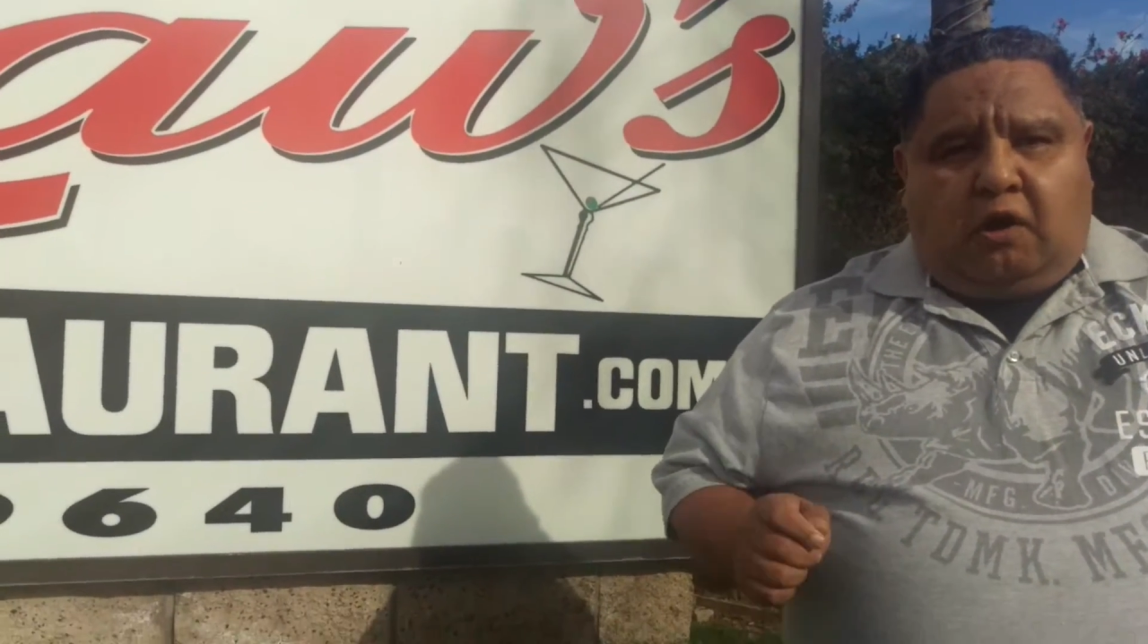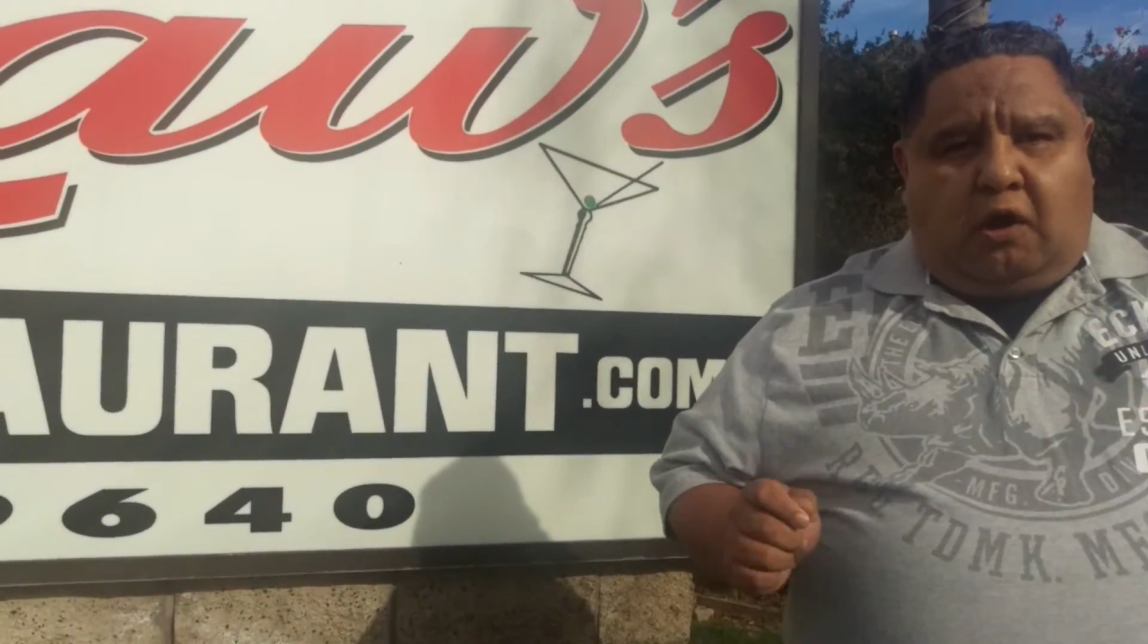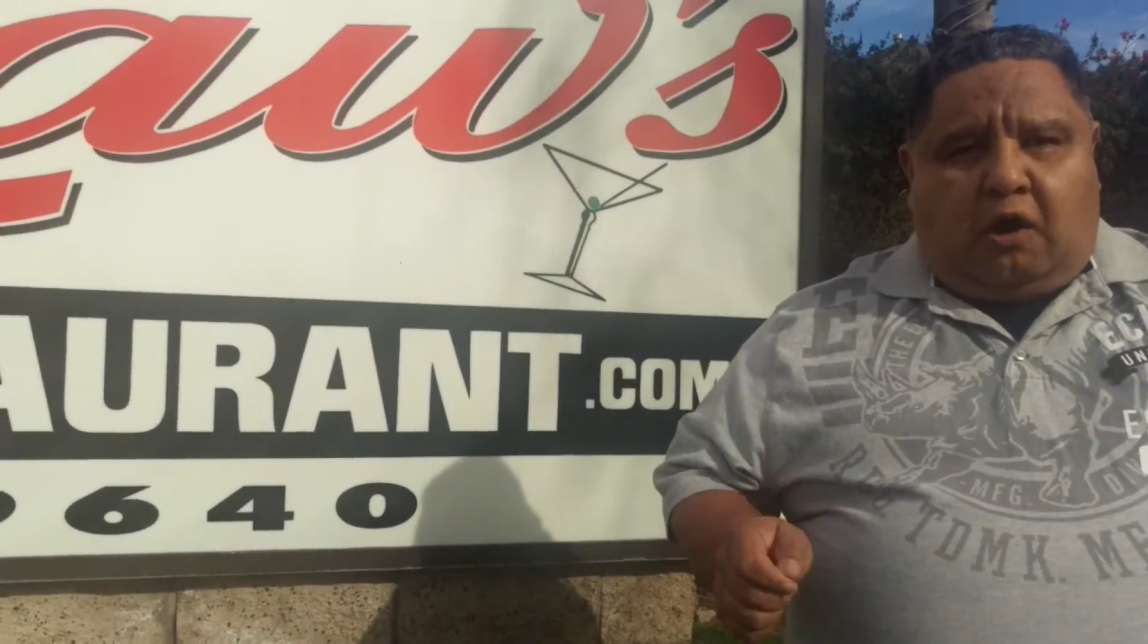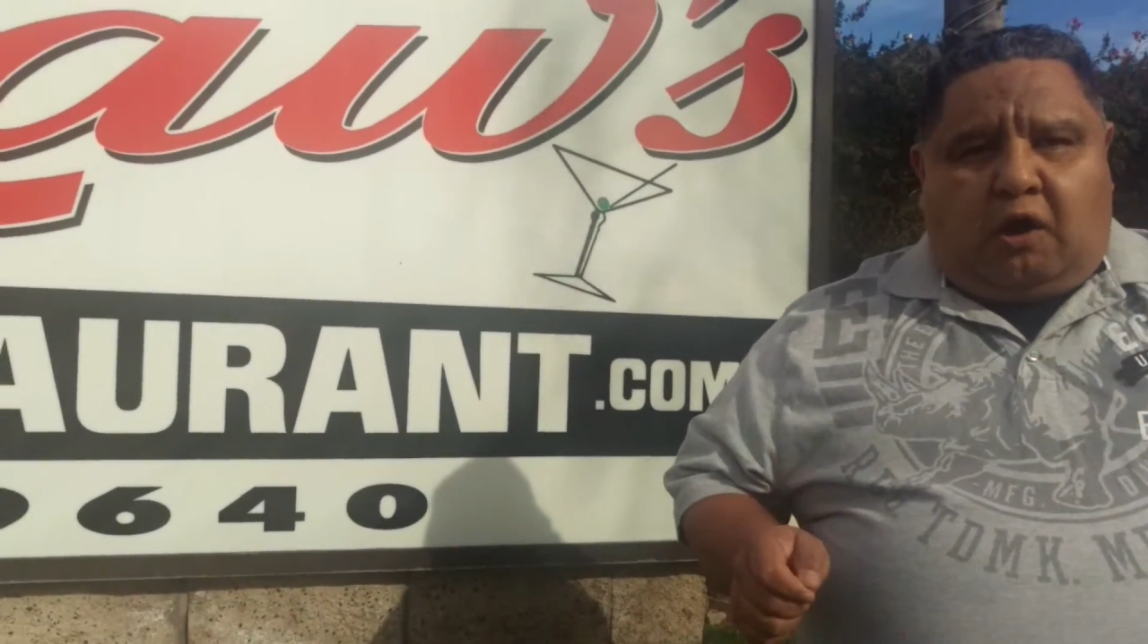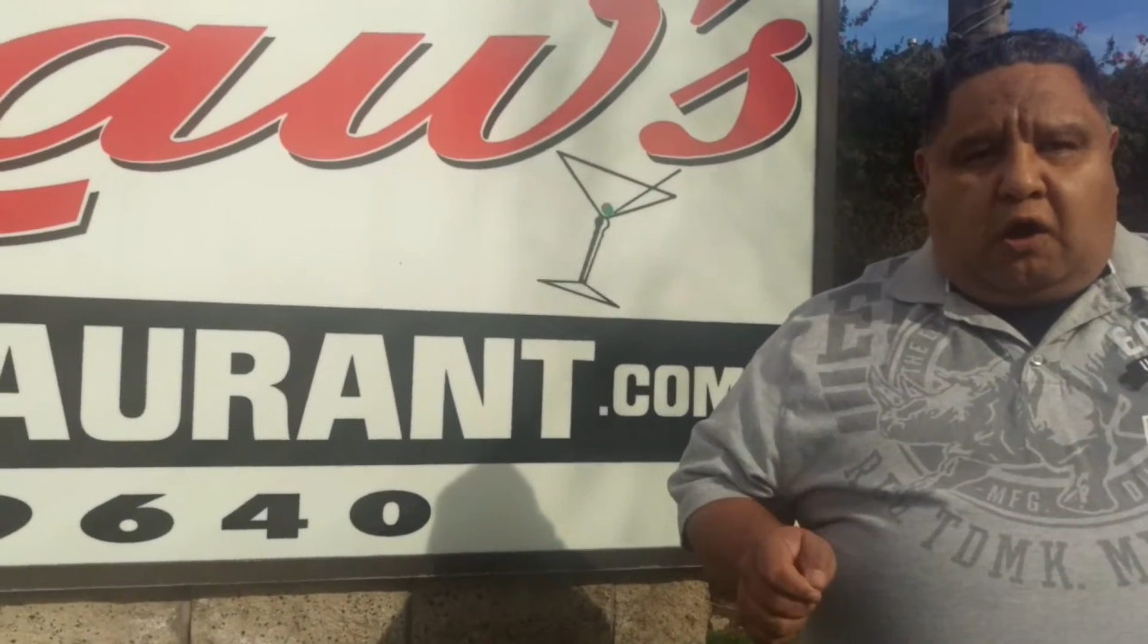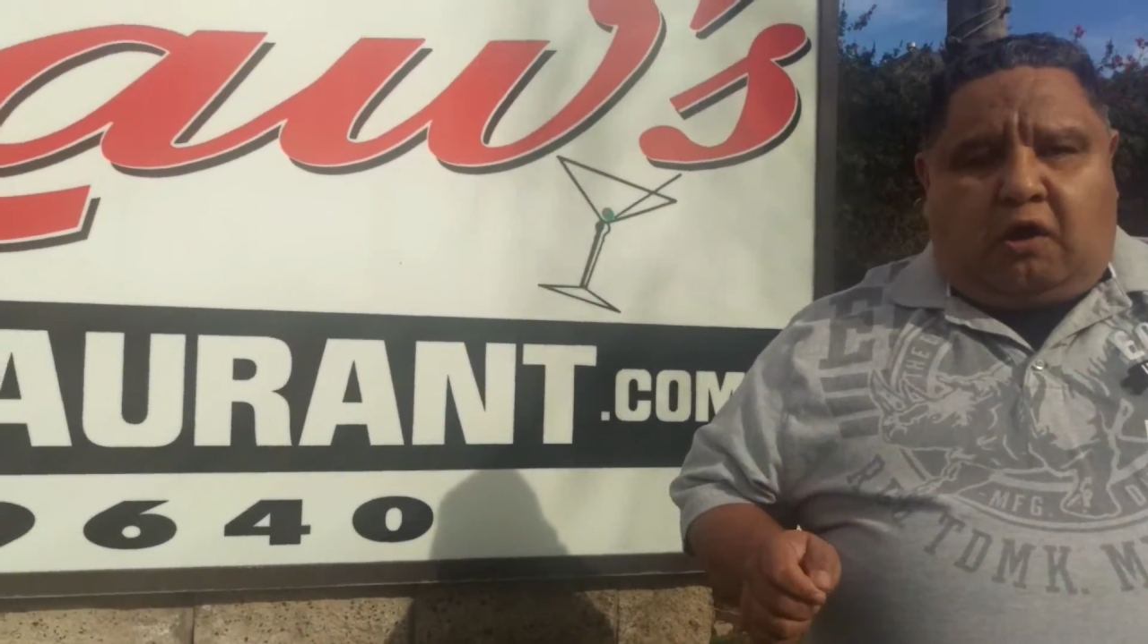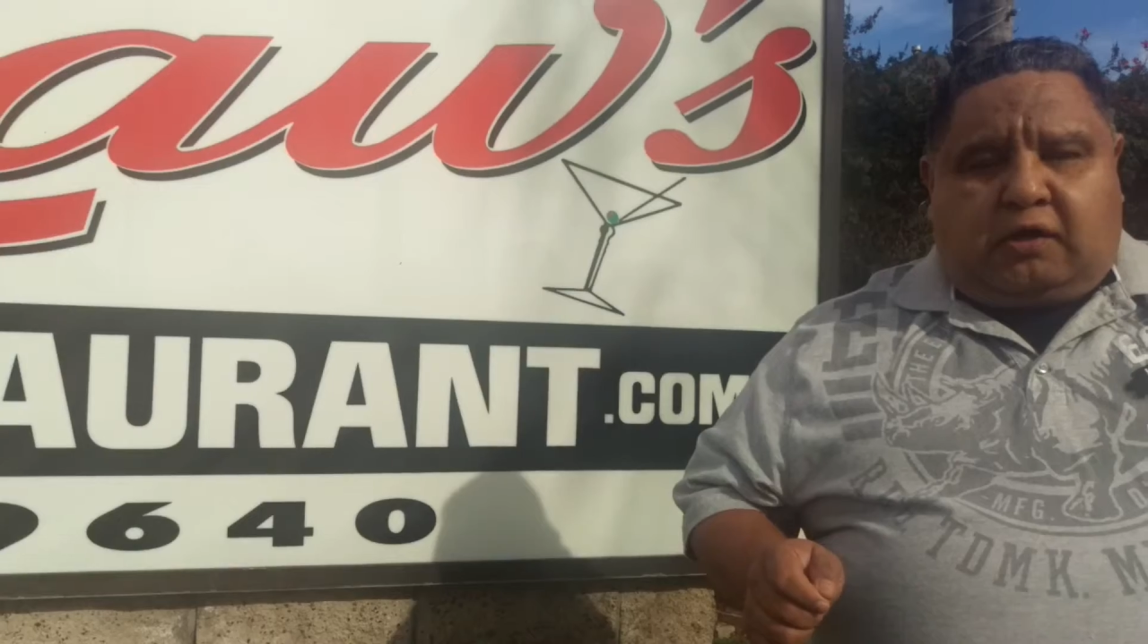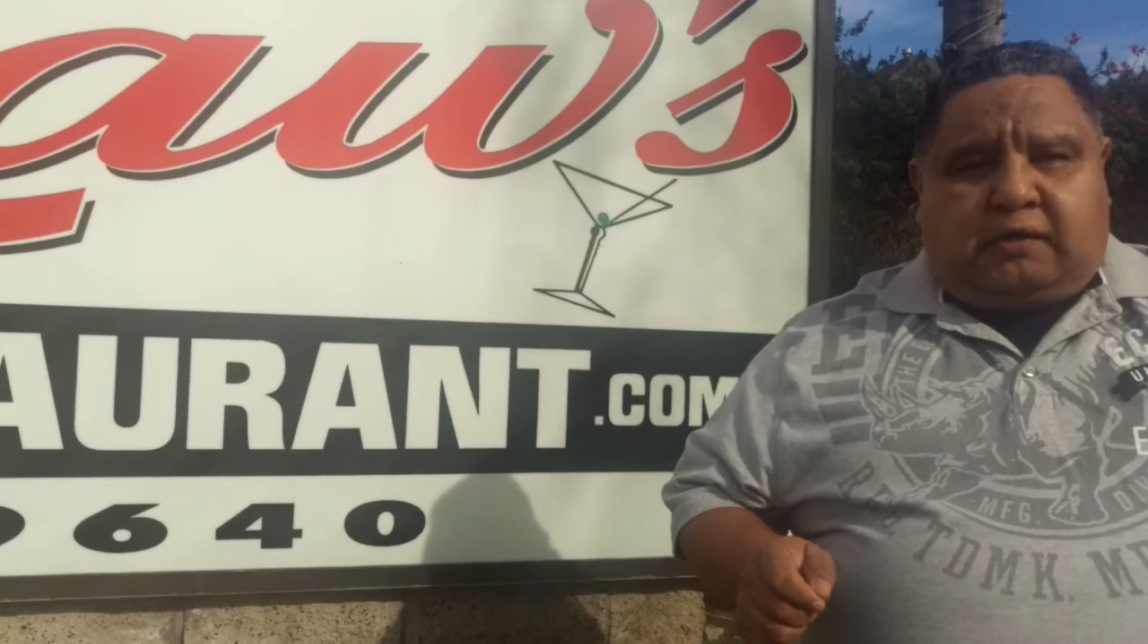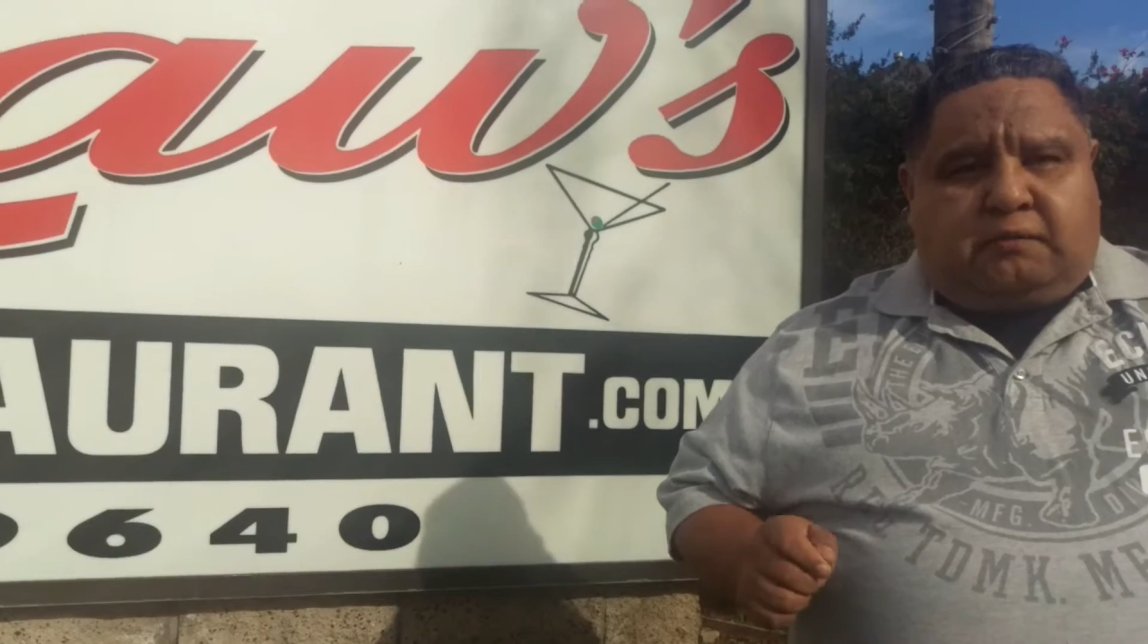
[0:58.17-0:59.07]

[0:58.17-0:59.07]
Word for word: All